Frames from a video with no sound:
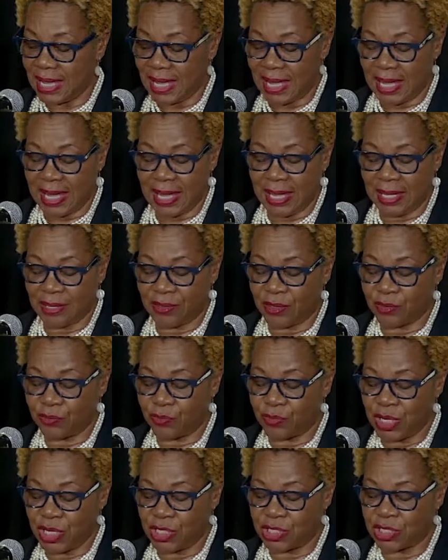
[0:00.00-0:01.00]
in the
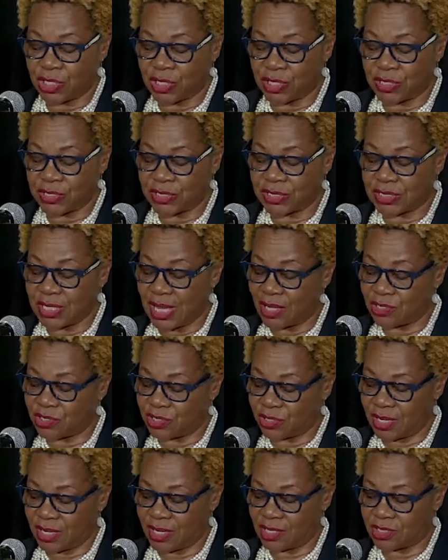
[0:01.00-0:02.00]
region's
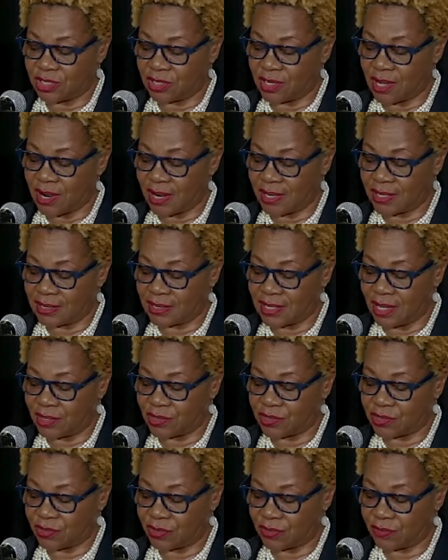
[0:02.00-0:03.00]
education
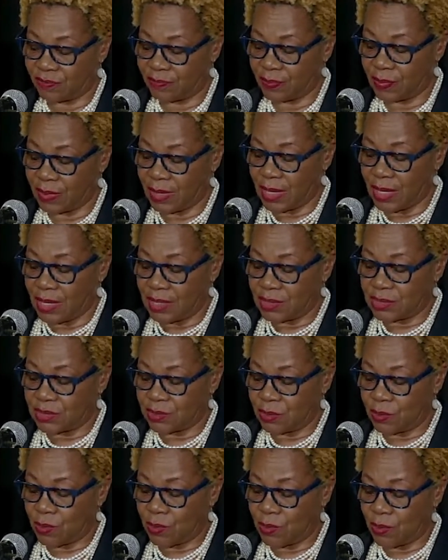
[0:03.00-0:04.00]
architecture.
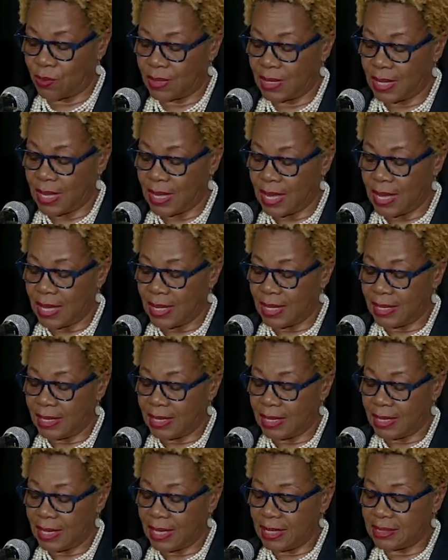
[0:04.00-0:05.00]
So
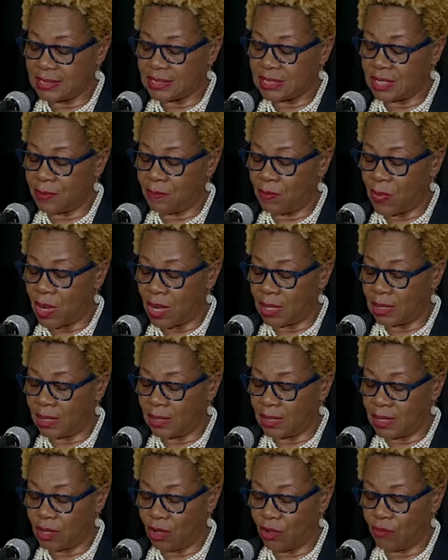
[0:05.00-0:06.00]
it's a
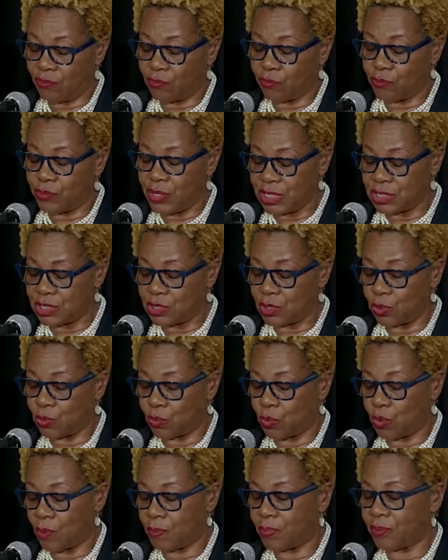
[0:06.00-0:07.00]
model of regional
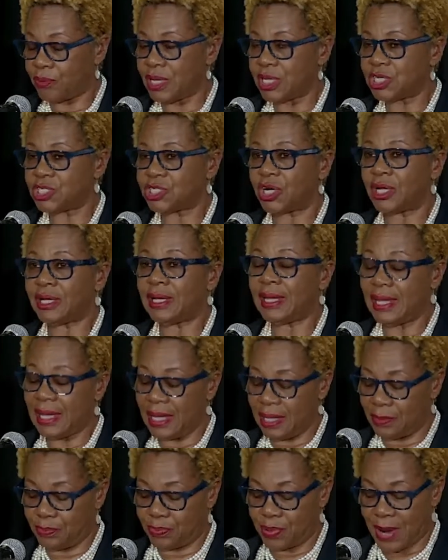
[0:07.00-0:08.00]
cooperation
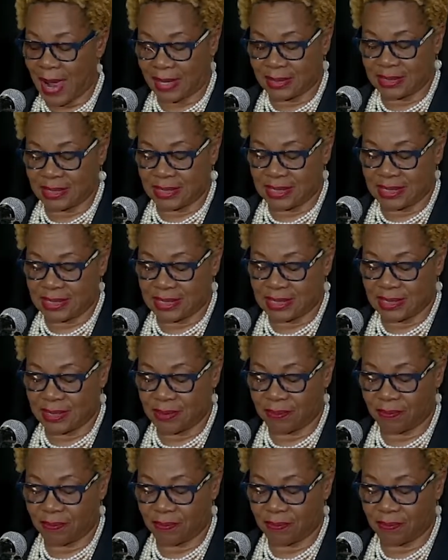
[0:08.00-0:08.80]
in practice.